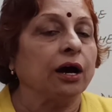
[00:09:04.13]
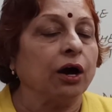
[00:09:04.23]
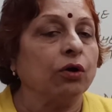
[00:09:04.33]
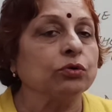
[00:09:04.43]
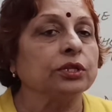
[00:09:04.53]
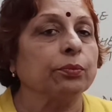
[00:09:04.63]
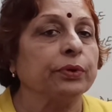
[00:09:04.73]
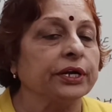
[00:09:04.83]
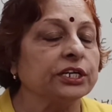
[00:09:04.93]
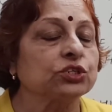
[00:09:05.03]
how the
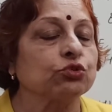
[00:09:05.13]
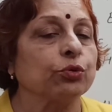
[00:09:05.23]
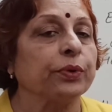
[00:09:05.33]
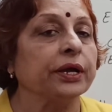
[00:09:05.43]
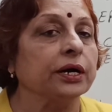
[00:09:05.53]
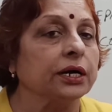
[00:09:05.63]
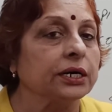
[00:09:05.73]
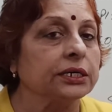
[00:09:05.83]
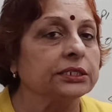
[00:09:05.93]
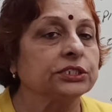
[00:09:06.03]
British could be
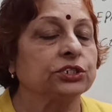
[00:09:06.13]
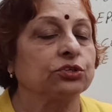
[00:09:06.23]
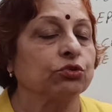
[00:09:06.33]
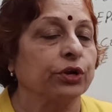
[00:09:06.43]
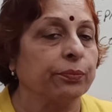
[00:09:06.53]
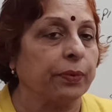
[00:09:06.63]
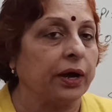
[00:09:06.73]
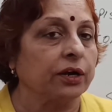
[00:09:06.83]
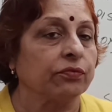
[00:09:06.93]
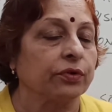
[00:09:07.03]
urged to
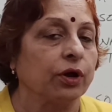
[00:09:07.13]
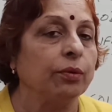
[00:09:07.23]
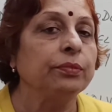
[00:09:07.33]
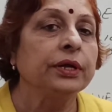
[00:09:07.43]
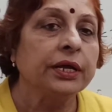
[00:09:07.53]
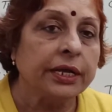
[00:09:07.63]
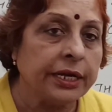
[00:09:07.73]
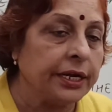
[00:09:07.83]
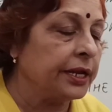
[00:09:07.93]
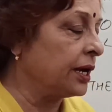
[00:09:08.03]
depart from
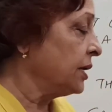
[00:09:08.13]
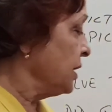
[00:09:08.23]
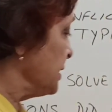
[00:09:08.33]
India.